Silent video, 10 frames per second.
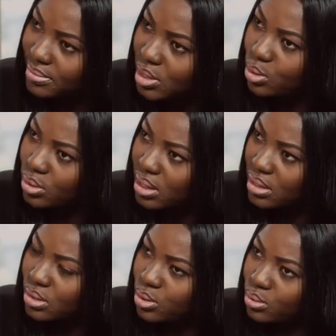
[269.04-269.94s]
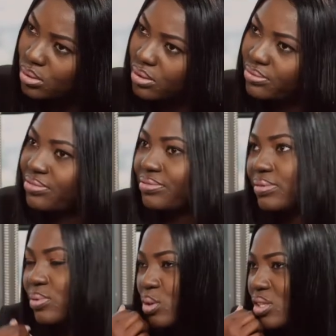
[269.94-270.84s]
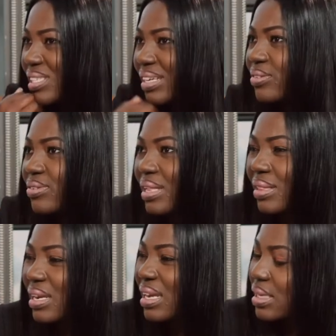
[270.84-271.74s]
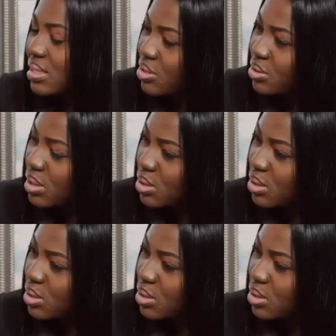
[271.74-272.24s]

Okay, so if what do you say you've had the necessary